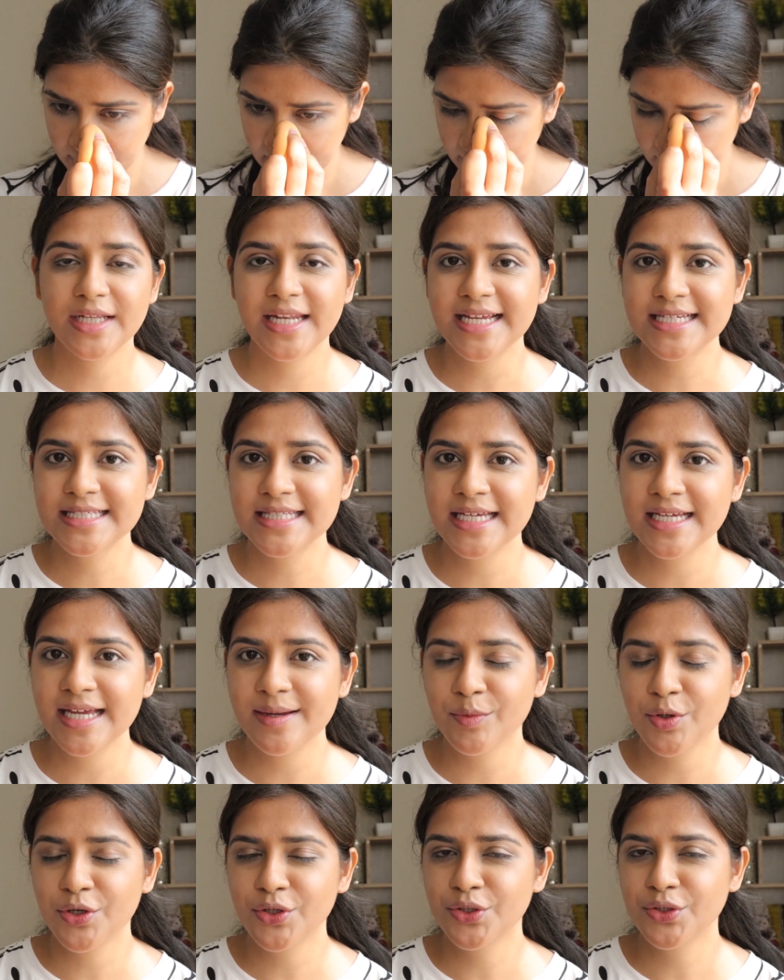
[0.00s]
The next thing
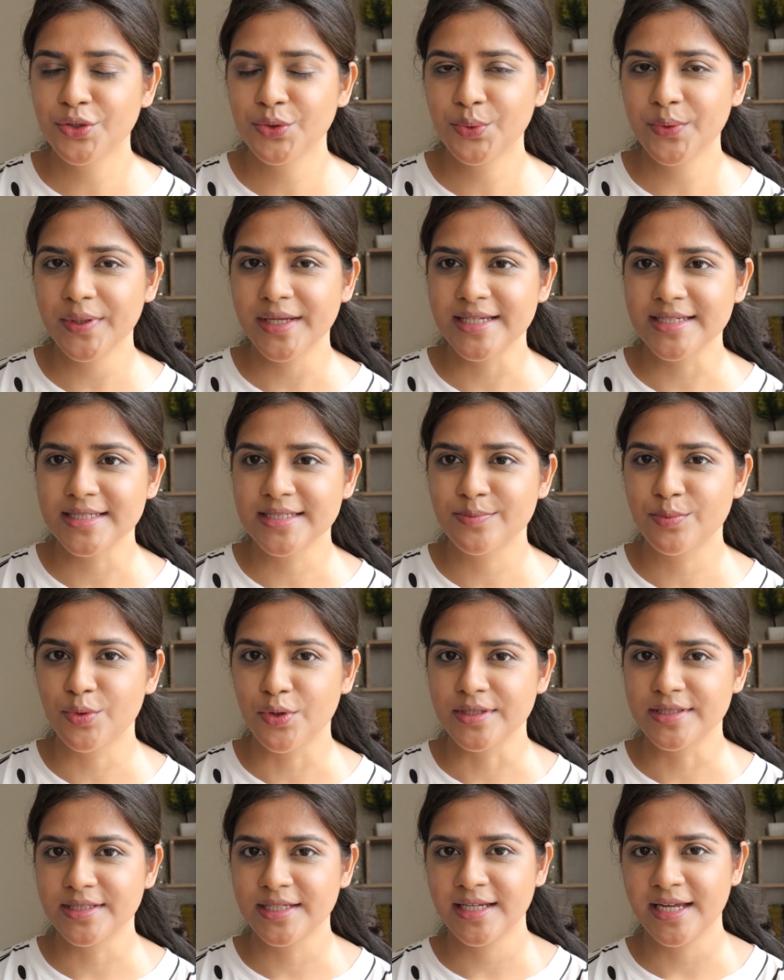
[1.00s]
I'm going to do is
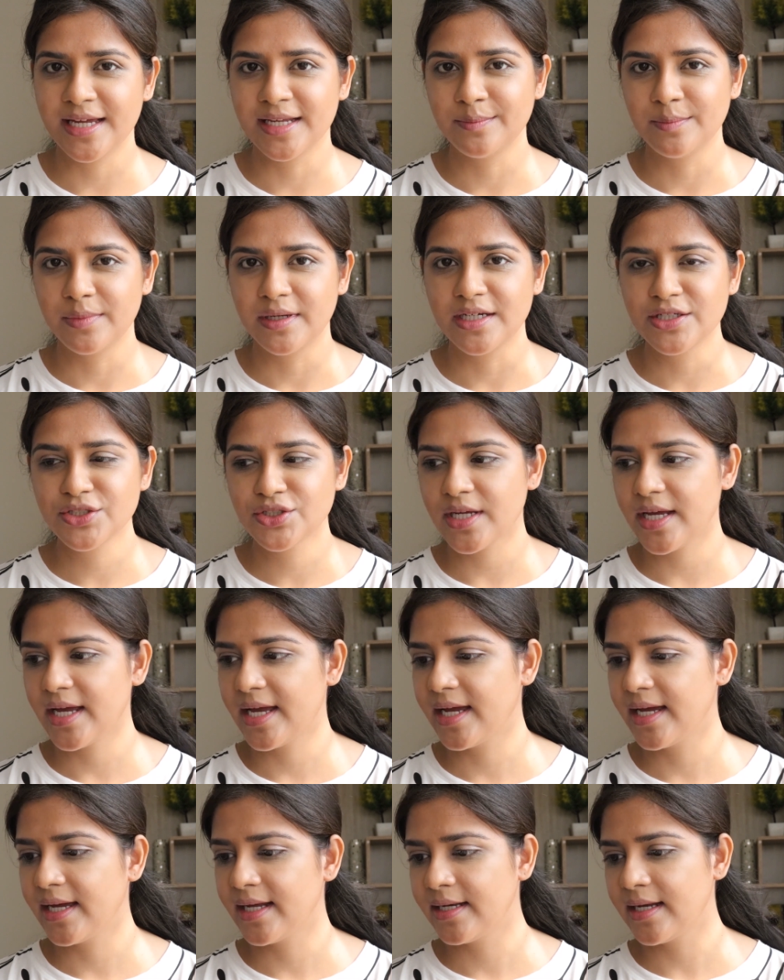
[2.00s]
bronzing and blush,
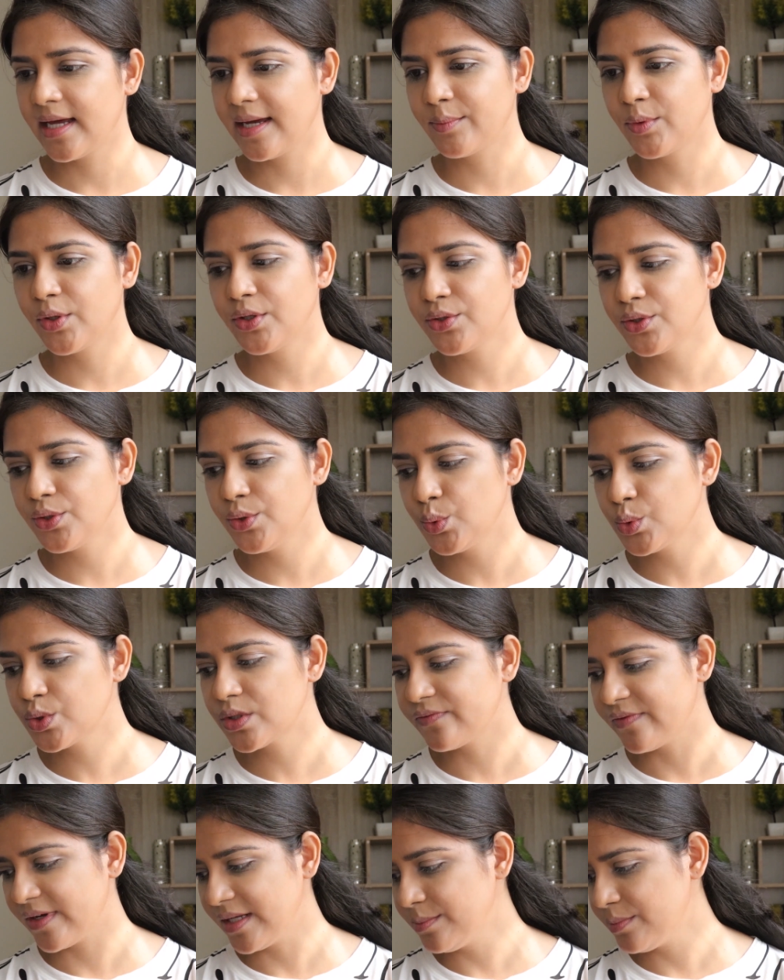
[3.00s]
and I'm going to
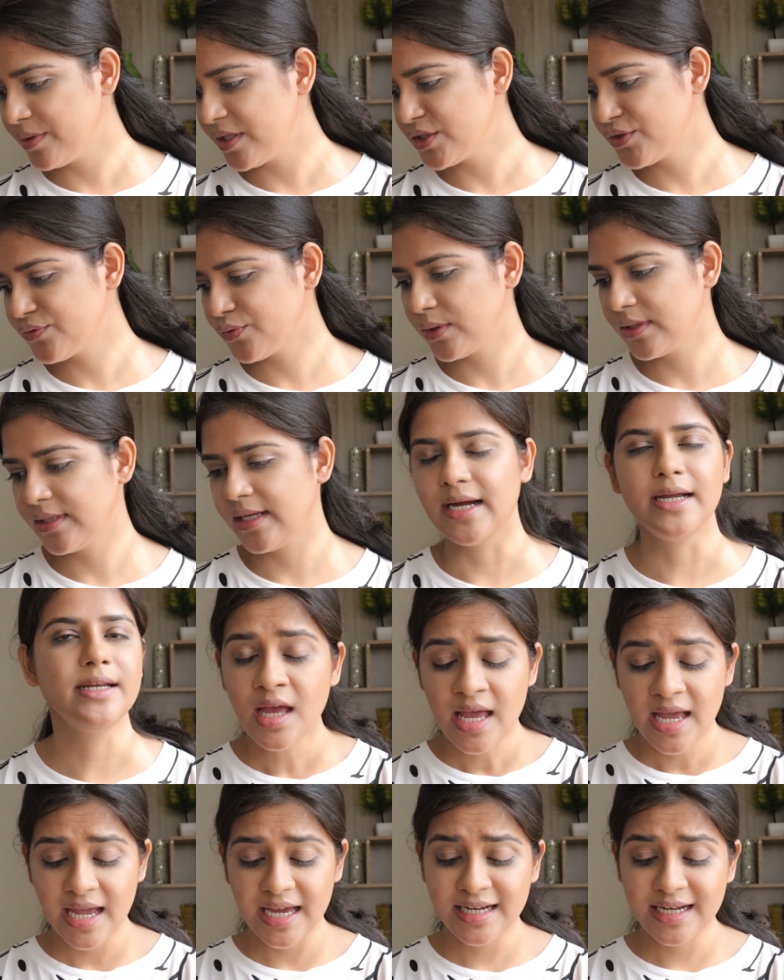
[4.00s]
use one brush for that.